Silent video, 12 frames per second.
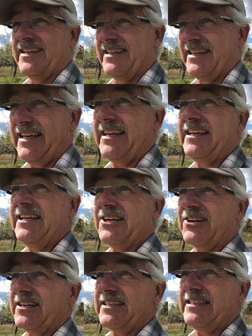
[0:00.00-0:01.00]
in
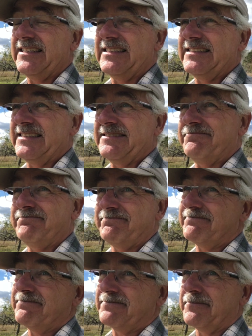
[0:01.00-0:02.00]
here,
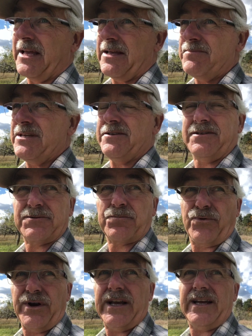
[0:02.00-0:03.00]
maybe
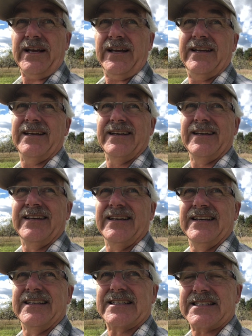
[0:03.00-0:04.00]
spring,
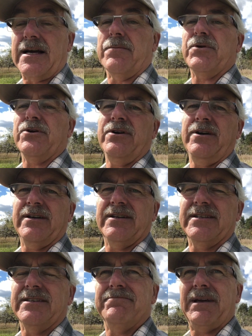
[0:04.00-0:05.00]
summer,
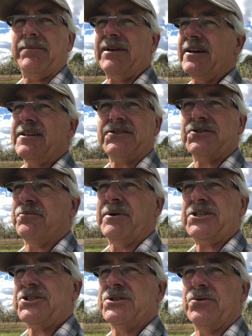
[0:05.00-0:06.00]
maybe not so
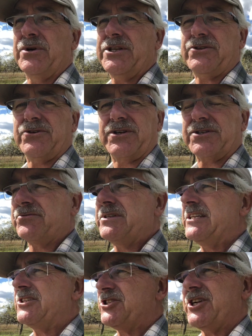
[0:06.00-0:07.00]
much in the winter, because we
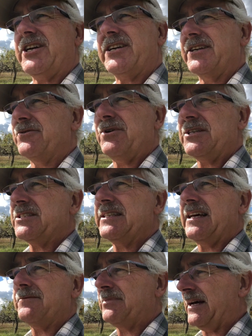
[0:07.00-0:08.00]
did check and it wasn't
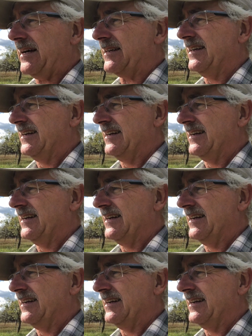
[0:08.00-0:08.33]
that bad.